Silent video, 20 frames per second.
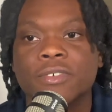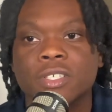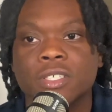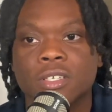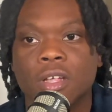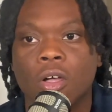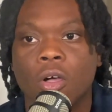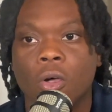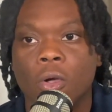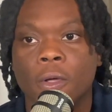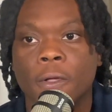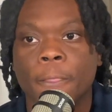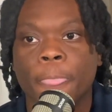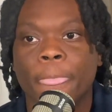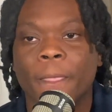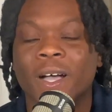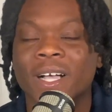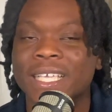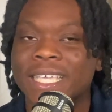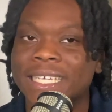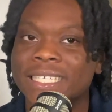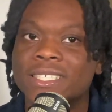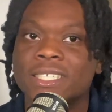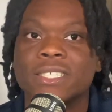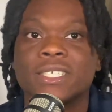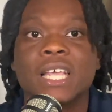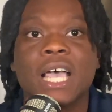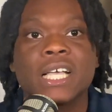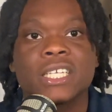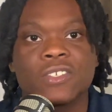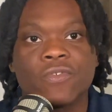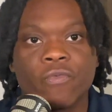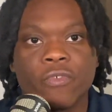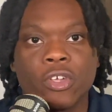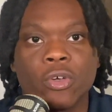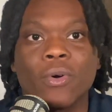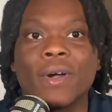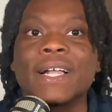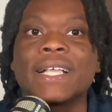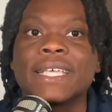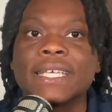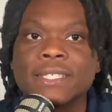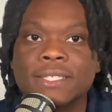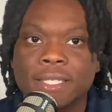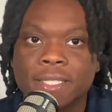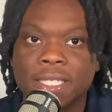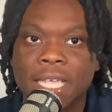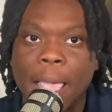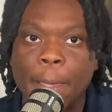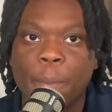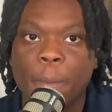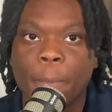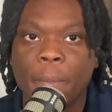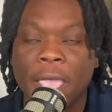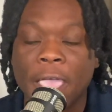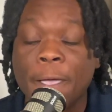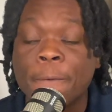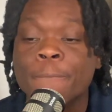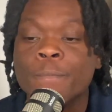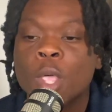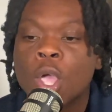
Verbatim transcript: saw against a Jacksonville, against a Tampa Bay.